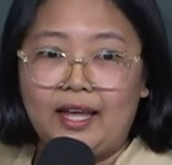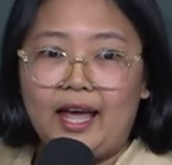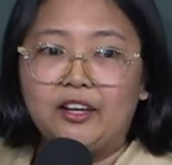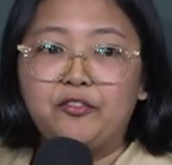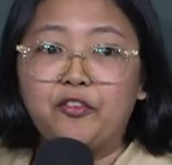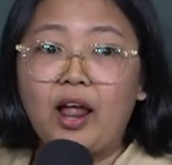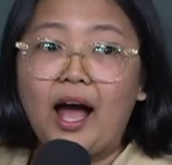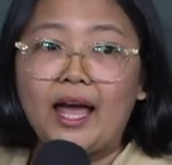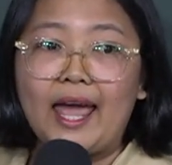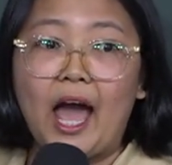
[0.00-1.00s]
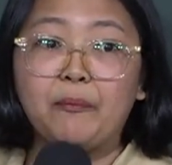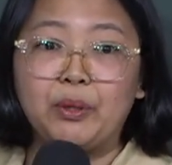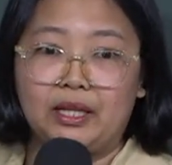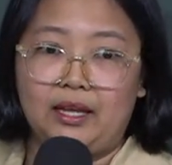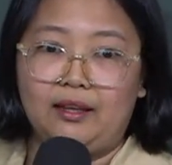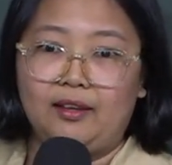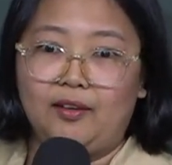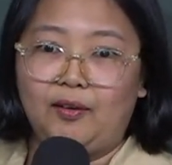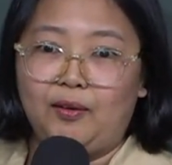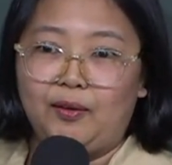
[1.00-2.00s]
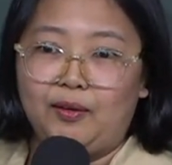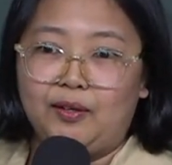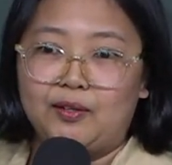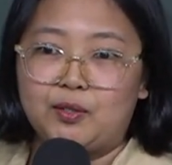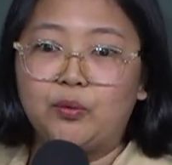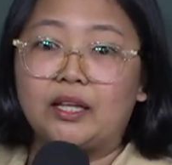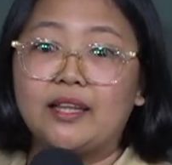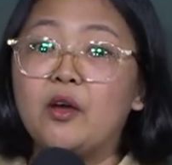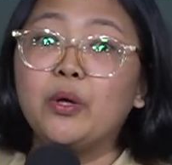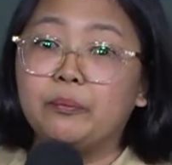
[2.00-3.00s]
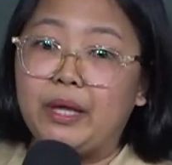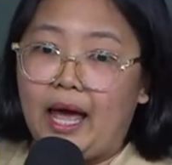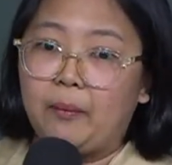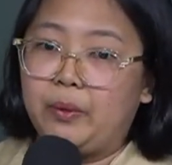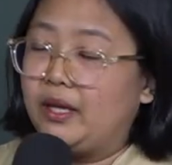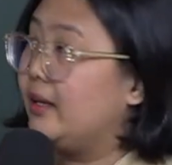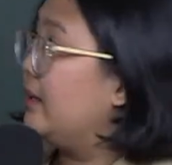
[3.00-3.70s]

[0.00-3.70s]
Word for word: and fly happily so that they will be happy.